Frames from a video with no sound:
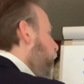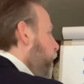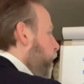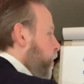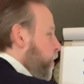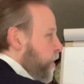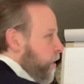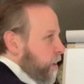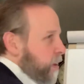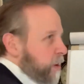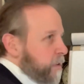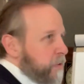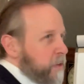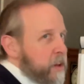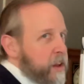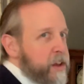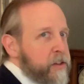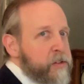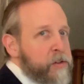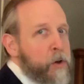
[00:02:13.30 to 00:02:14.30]
The given,
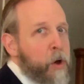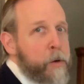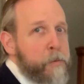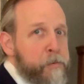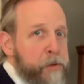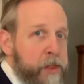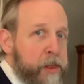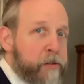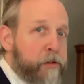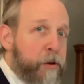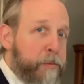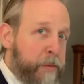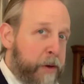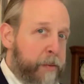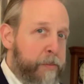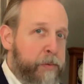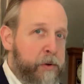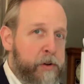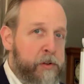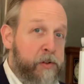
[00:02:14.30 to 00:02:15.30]
as you hopefully
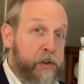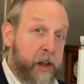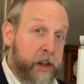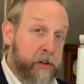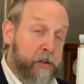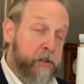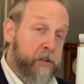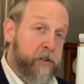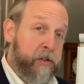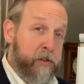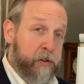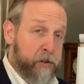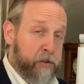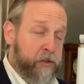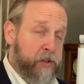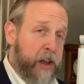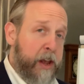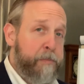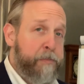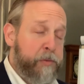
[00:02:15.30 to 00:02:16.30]
remember, changes your
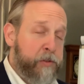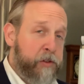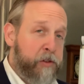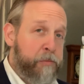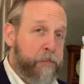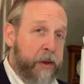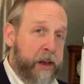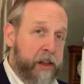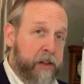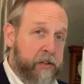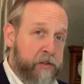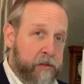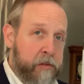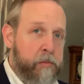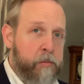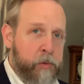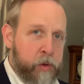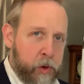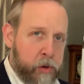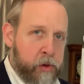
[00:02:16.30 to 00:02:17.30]
sample space,
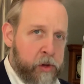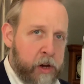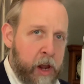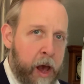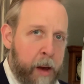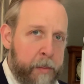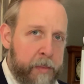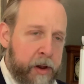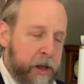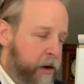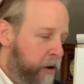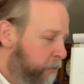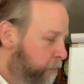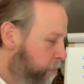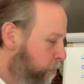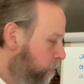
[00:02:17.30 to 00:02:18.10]
your denominator.